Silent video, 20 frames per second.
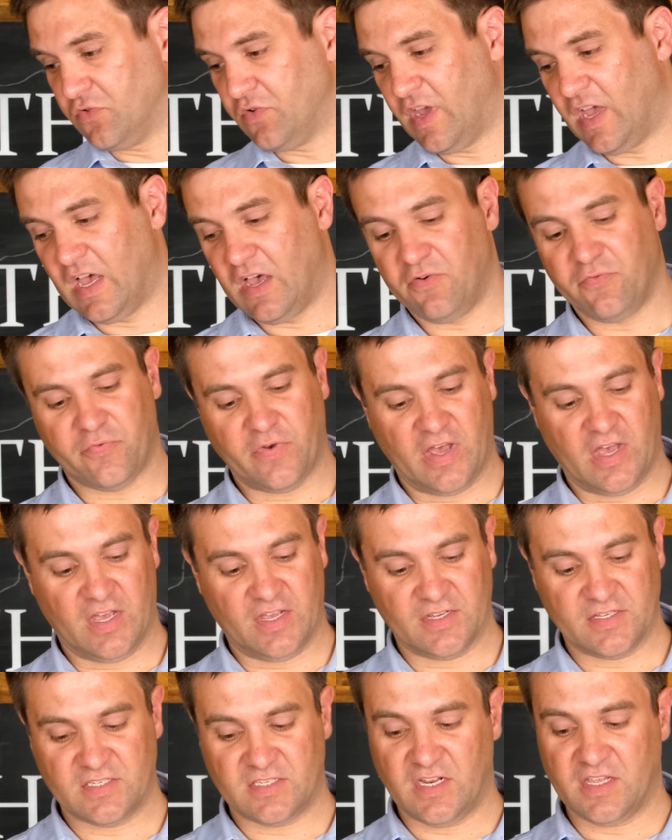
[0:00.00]

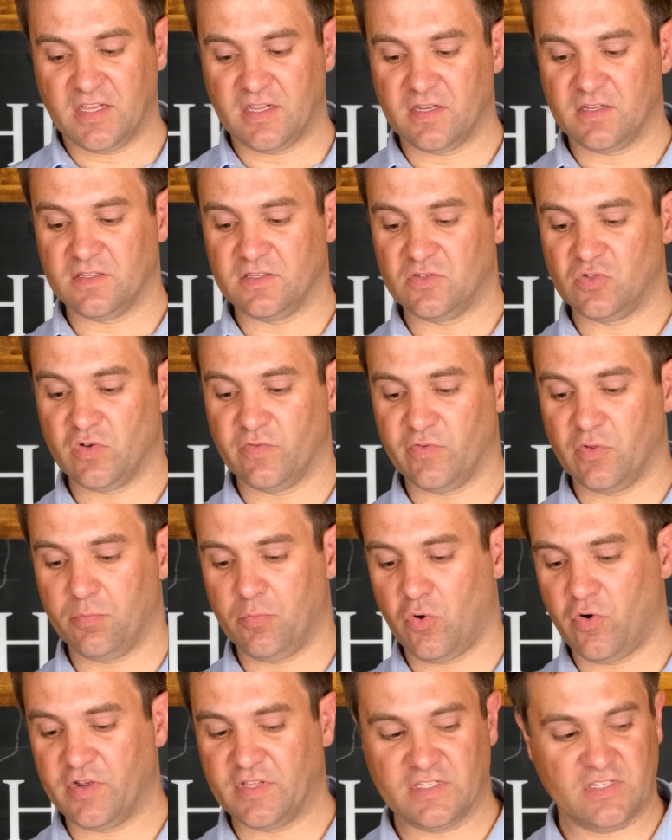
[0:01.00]
have sling swivel
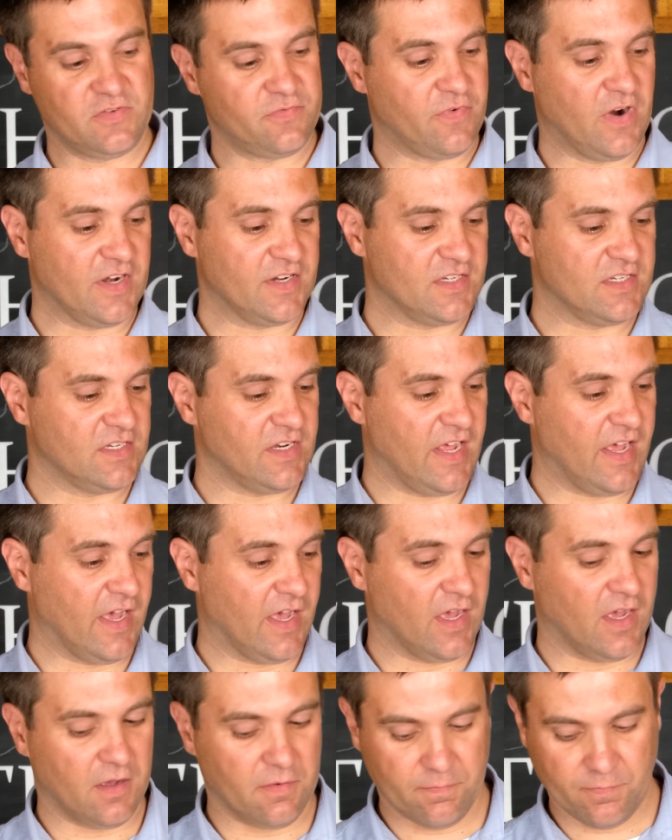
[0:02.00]
points front,
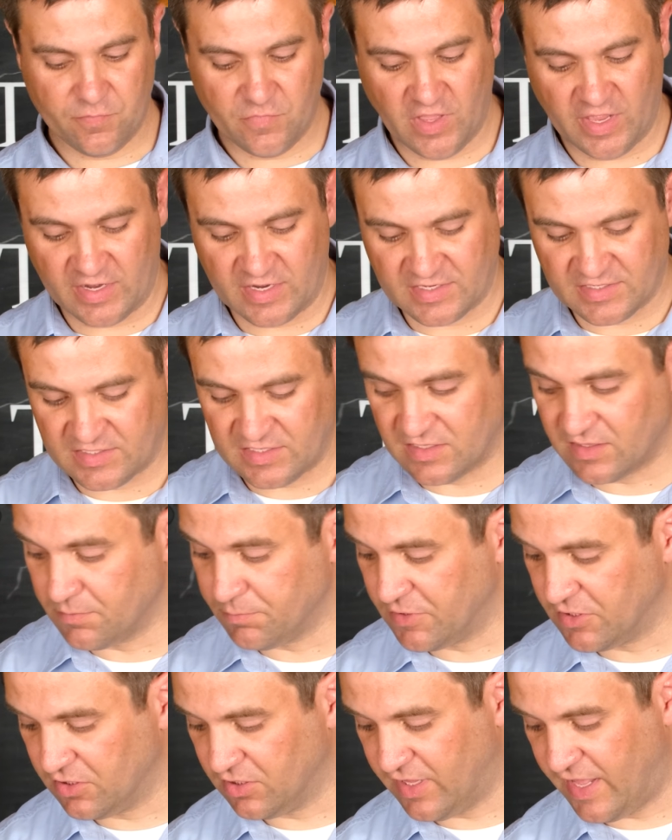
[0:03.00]
at least in the
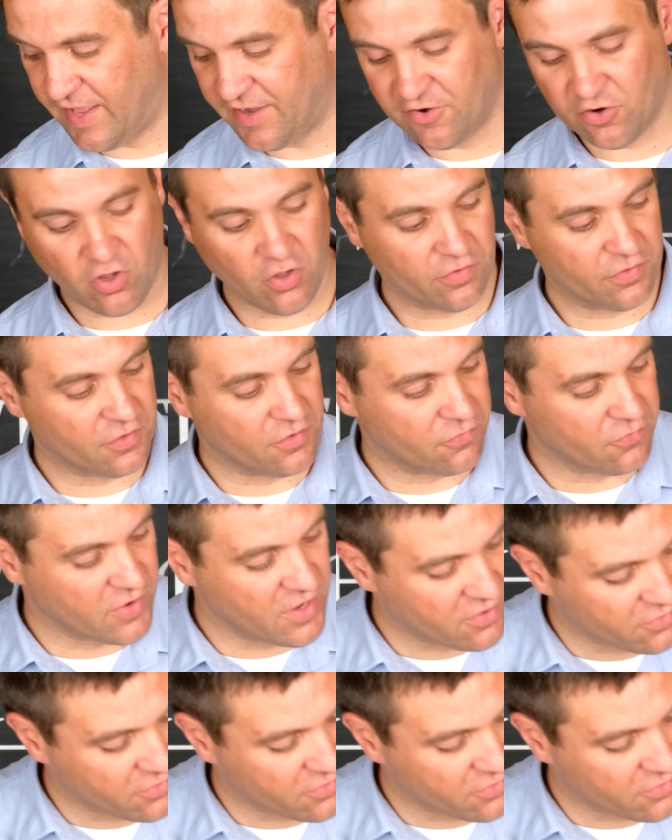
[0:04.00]
middle and on the rear